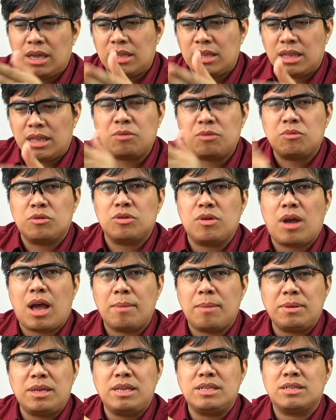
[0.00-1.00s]
that were to
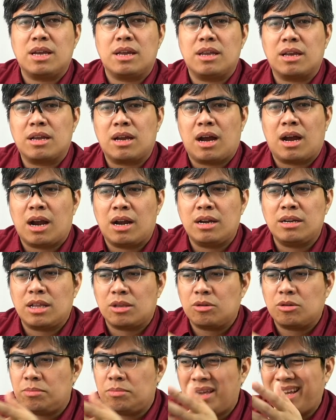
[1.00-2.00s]
happen inside a car, that
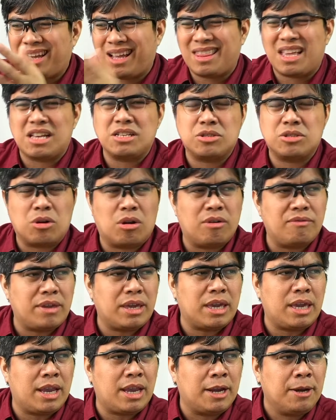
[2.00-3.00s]
could be catastrophic
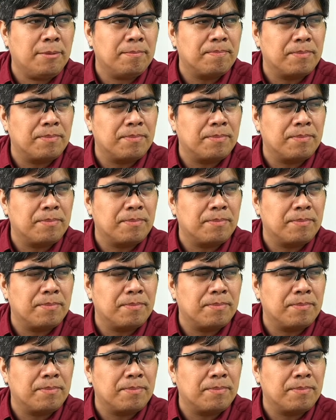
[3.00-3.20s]
here.